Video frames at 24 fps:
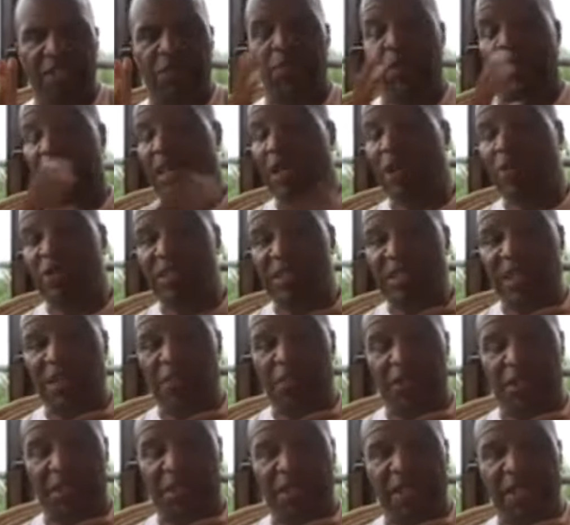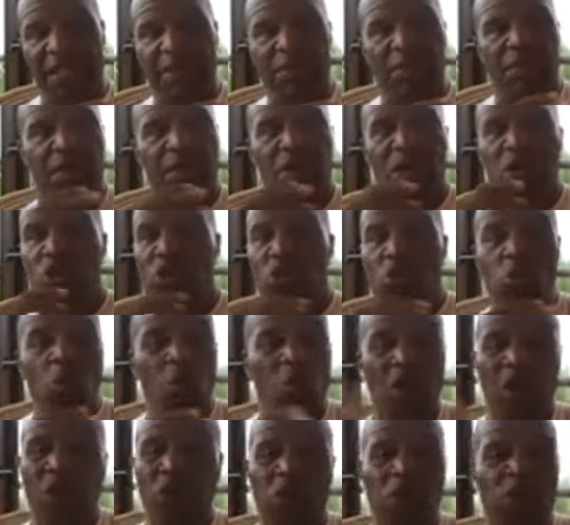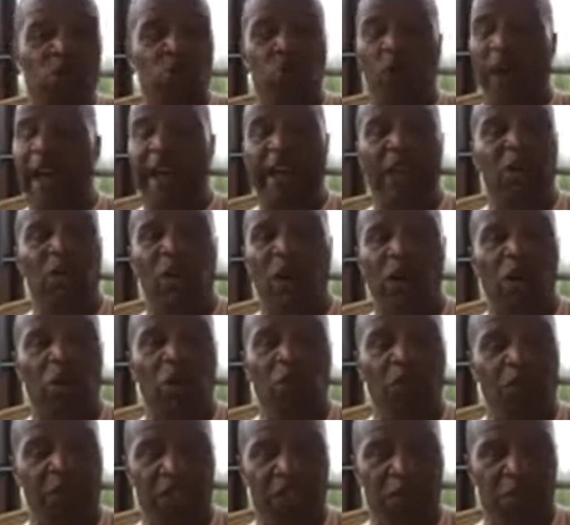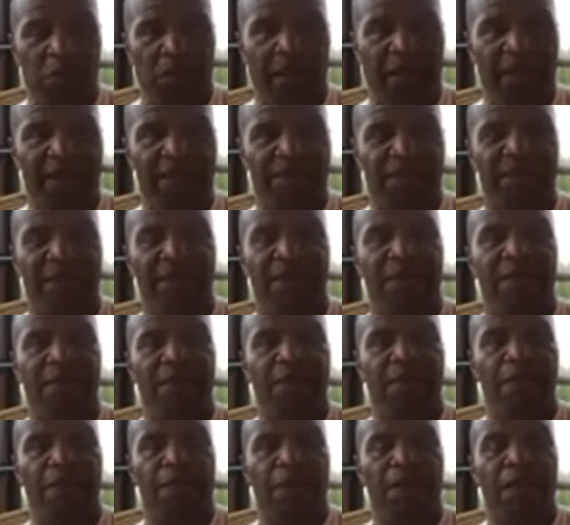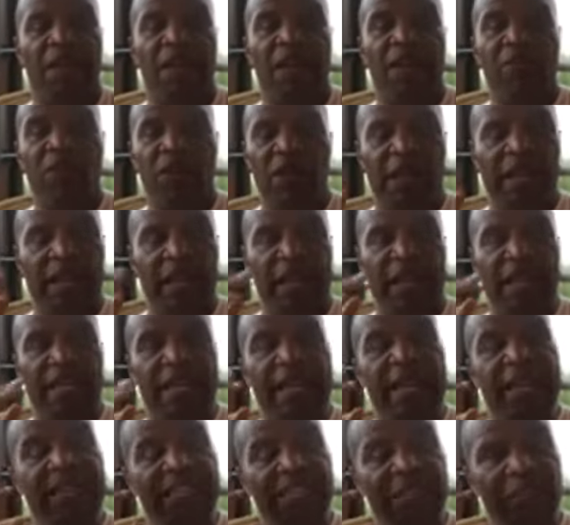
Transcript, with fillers: but low self-esteem, the world will drag you all over this place. If it, it is